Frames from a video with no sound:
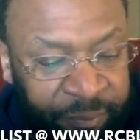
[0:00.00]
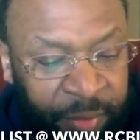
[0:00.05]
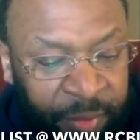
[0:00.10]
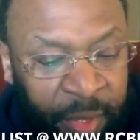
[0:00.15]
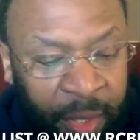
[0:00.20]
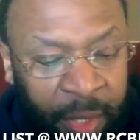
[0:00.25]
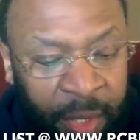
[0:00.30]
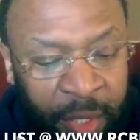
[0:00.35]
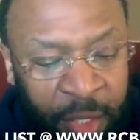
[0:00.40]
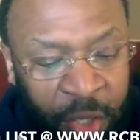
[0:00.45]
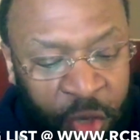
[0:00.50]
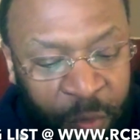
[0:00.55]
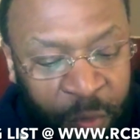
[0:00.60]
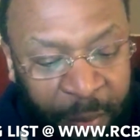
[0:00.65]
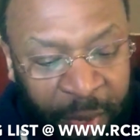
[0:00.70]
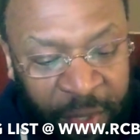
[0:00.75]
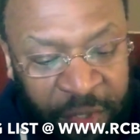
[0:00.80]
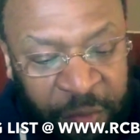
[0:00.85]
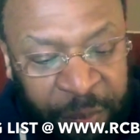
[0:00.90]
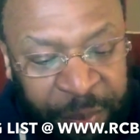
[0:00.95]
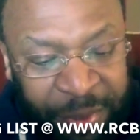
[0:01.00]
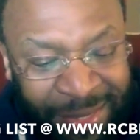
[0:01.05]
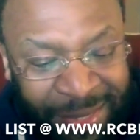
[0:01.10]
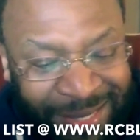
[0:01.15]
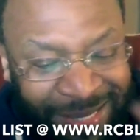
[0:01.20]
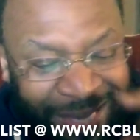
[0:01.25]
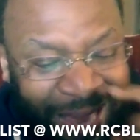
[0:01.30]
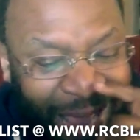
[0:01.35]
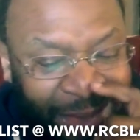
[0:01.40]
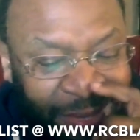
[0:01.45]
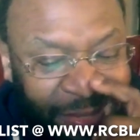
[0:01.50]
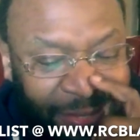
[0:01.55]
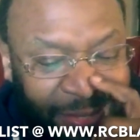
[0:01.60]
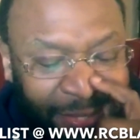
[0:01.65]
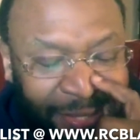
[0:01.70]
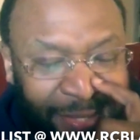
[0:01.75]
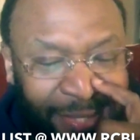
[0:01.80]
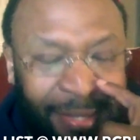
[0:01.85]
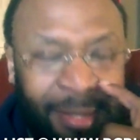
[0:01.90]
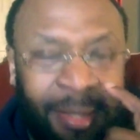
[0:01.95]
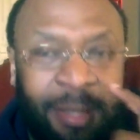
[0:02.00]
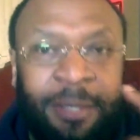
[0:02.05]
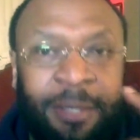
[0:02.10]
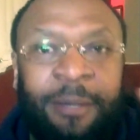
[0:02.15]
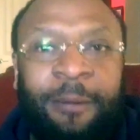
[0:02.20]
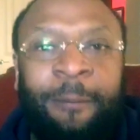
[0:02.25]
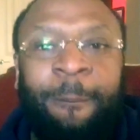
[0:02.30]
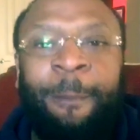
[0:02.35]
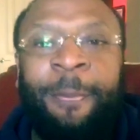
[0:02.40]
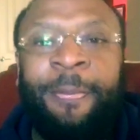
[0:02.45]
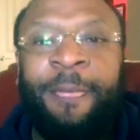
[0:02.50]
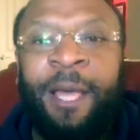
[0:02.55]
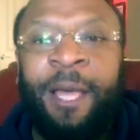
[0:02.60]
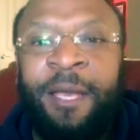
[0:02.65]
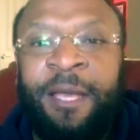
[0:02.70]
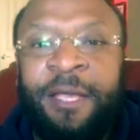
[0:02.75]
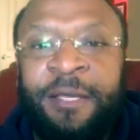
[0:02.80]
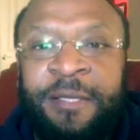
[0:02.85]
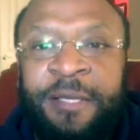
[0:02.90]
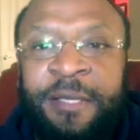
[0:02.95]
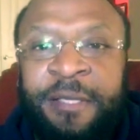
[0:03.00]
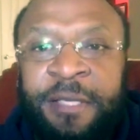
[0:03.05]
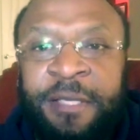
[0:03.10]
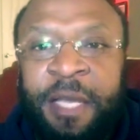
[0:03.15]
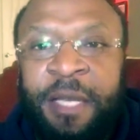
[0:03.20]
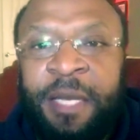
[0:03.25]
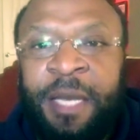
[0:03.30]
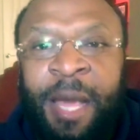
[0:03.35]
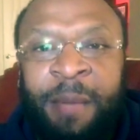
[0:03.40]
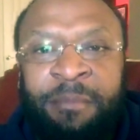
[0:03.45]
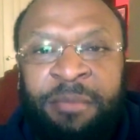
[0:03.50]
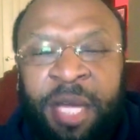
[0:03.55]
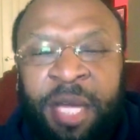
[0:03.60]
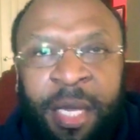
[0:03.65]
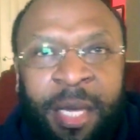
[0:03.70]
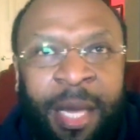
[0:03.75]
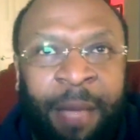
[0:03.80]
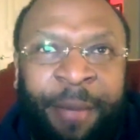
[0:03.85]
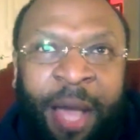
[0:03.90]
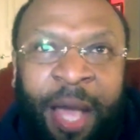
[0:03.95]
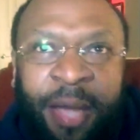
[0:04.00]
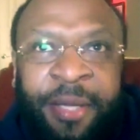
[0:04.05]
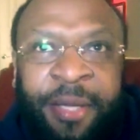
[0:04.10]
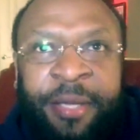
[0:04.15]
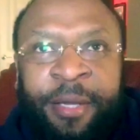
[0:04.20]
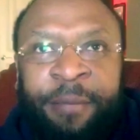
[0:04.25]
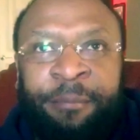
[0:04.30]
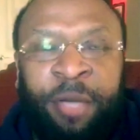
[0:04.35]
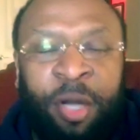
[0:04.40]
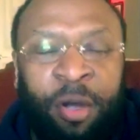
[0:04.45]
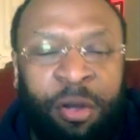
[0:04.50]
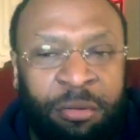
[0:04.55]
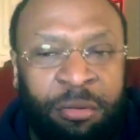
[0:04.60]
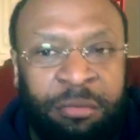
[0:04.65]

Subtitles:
You must possess. Now this is it, and I'm done. I'm out of here. I'm gone.